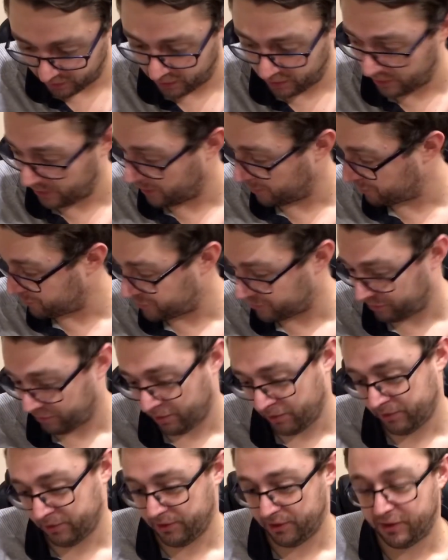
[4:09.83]
I am
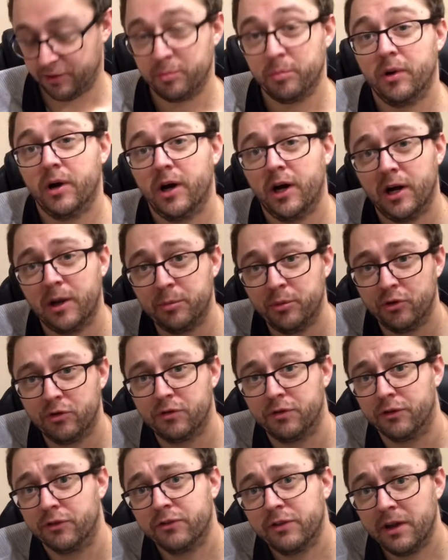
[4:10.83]
surrounded by
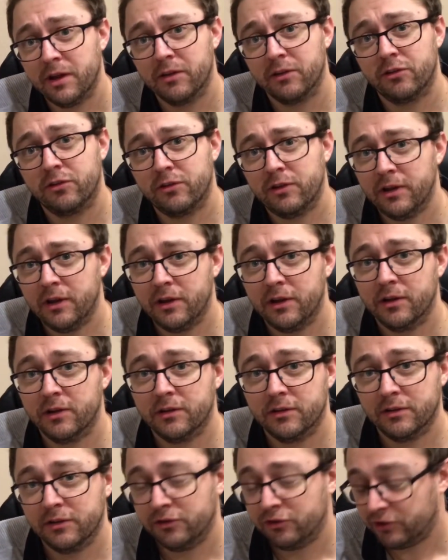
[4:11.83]
beautiful stainless
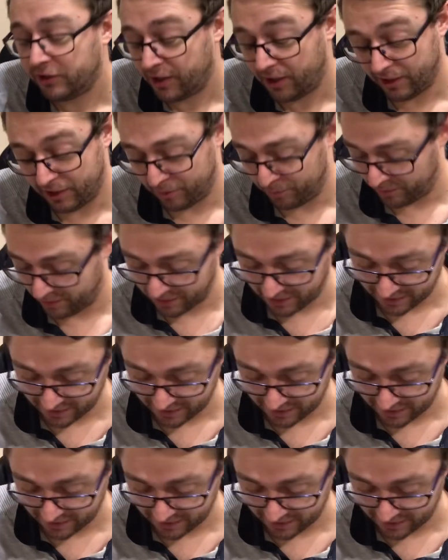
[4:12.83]
steel. It's shining in my